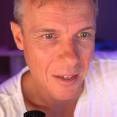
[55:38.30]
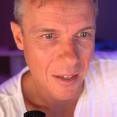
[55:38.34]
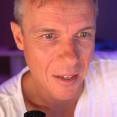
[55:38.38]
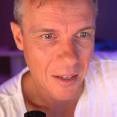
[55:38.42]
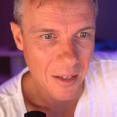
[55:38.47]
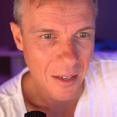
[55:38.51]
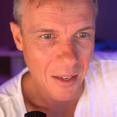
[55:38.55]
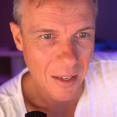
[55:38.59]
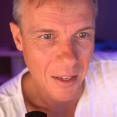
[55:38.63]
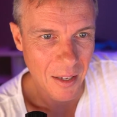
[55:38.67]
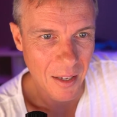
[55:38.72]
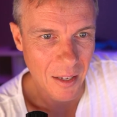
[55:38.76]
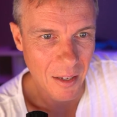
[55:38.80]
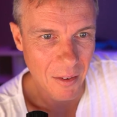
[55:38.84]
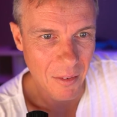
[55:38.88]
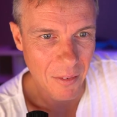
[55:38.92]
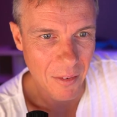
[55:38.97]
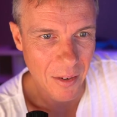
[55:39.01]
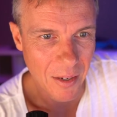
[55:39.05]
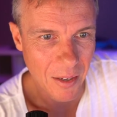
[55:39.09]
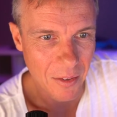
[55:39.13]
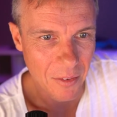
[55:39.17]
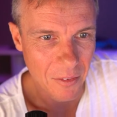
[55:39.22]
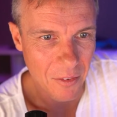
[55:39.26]

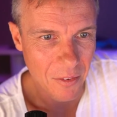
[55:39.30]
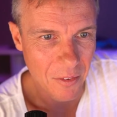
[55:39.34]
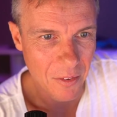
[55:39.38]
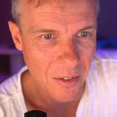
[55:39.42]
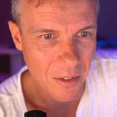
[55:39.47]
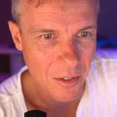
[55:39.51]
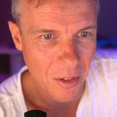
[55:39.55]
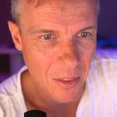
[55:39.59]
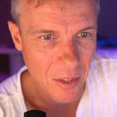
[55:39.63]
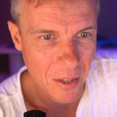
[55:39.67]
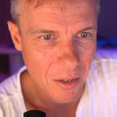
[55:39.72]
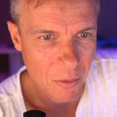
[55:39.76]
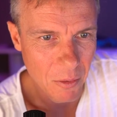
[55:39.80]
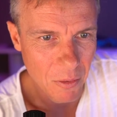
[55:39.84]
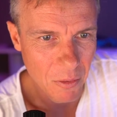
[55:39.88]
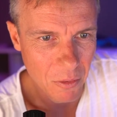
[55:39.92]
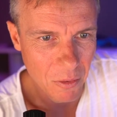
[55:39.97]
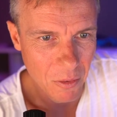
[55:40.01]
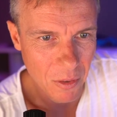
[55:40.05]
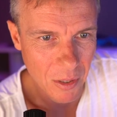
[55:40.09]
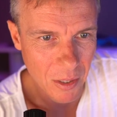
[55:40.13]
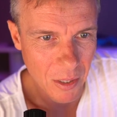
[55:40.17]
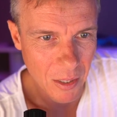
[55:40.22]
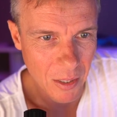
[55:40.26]
What else is in it? I think we're
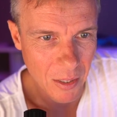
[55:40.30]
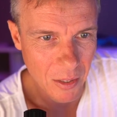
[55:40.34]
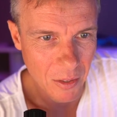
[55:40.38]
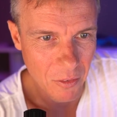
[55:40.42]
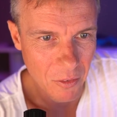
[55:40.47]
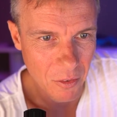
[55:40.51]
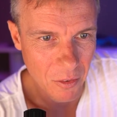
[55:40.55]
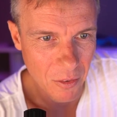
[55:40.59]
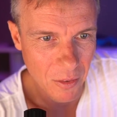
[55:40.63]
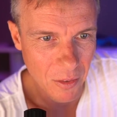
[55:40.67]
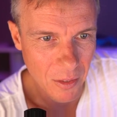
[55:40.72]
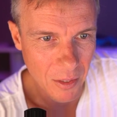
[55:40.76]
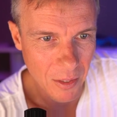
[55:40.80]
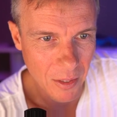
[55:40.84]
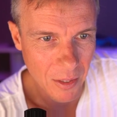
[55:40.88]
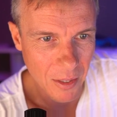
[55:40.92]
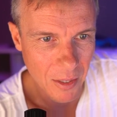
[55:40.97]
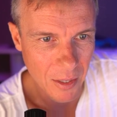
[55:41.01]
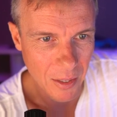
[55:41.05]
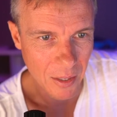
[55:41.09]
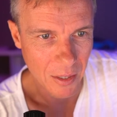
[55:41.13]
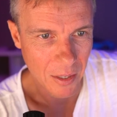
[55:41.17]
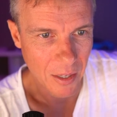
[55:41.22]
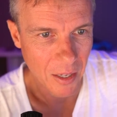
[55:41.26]
sort of getting to the
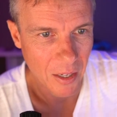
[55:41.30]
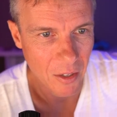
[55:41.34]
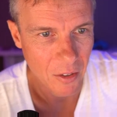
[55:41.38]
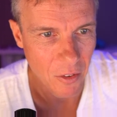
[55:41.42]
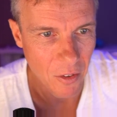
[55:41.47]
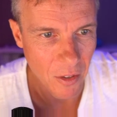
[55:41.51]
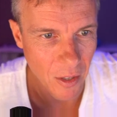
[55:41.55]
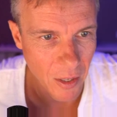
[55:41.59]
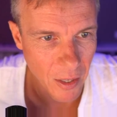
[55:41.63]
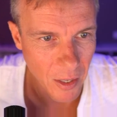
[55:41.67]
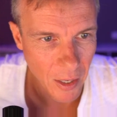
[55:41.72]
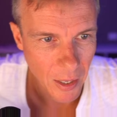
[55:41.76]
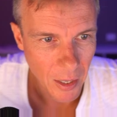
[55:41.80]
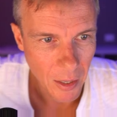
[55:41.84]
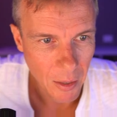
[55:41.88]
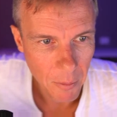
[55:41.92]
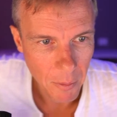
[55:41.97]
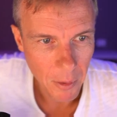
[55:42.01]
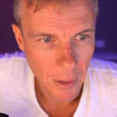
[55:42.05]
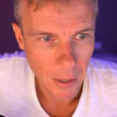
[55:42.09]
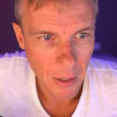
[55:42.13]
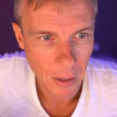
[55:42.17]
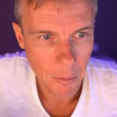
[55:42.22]
end here.